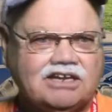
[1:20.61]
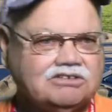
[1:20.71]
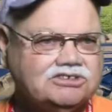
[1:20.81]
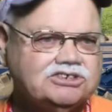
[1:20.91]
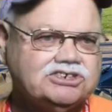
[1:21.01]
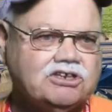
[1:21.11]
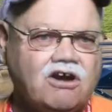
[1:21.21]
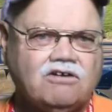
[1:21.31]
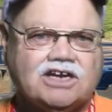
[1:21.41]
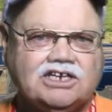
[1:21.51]
and just
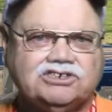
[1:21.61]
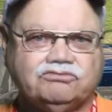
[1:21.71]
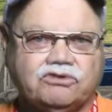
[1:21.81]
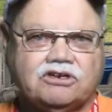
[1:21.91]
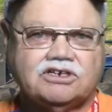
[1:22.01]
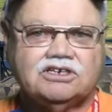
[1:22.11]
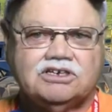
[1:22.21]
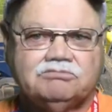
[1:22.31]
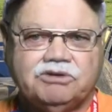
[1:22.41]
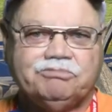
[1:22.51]
all kinds of work
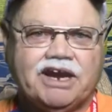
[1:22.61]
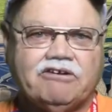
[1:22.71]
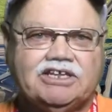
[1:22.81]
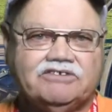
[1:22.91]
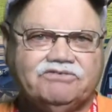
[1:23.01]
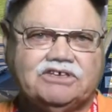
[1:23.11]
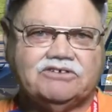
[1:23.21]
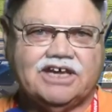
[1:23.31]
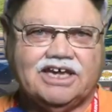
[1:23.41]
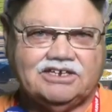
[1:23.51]
preparing the
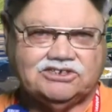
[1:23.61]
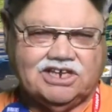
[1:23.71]
field ahead of